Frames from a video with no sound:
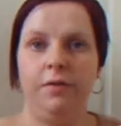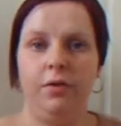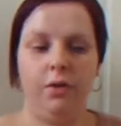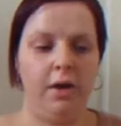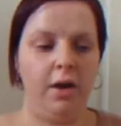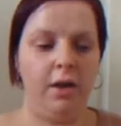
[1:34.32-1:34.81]

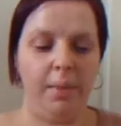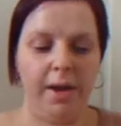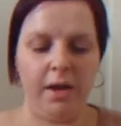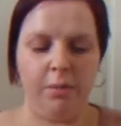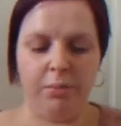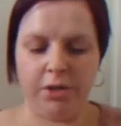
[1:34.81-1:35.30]
for your
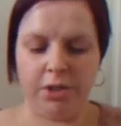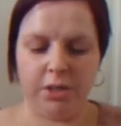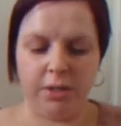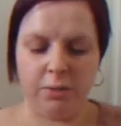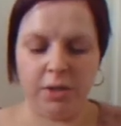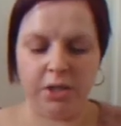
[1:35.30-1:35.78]
makeup
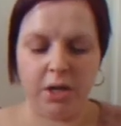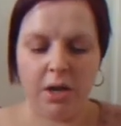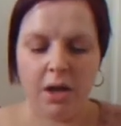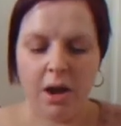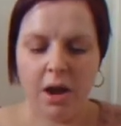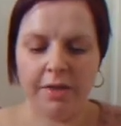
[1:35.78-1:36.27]
brushes, which
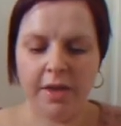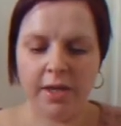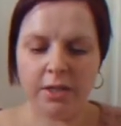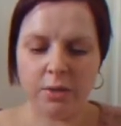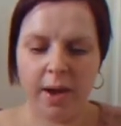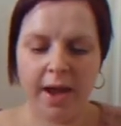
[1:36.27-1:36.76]
I
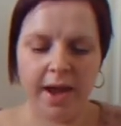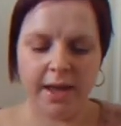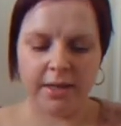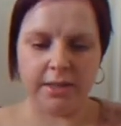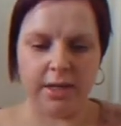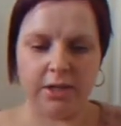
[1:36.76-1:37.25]
think is quite
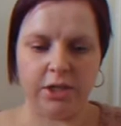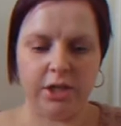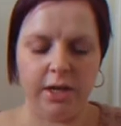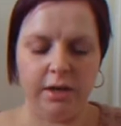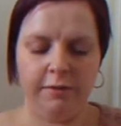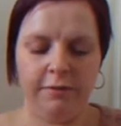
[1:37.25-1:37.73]
handy
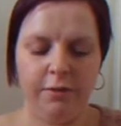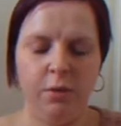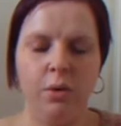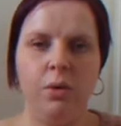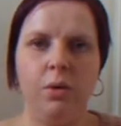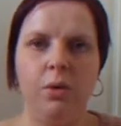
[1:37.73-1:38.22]
actually
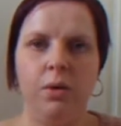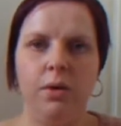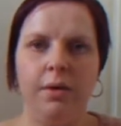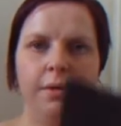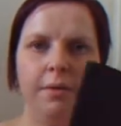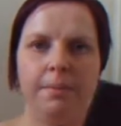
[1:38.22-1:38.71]
for
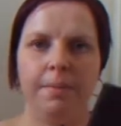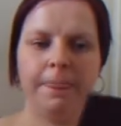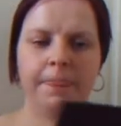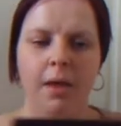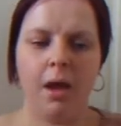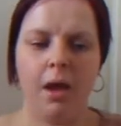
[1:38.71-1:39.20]

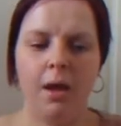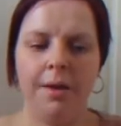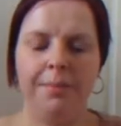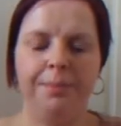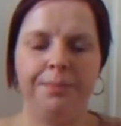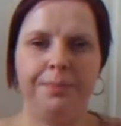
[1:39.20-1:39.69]

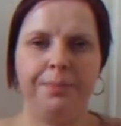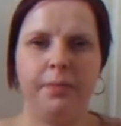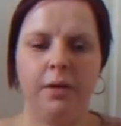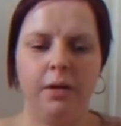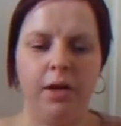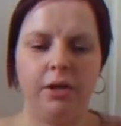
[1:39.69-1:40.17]

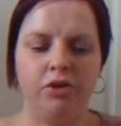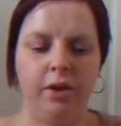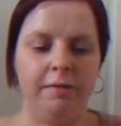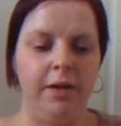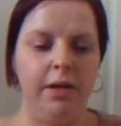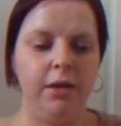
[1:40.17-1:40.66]
like
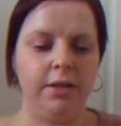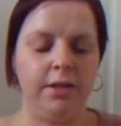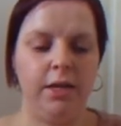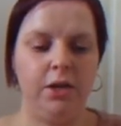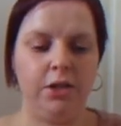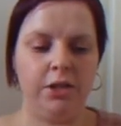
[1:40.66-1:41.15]
travelling, because
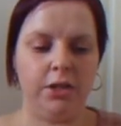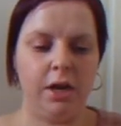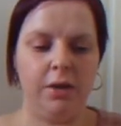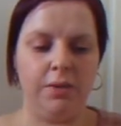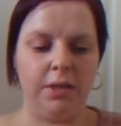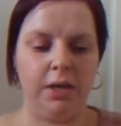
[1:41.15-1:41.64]
then you just
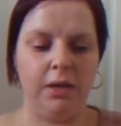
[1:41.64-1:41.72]
close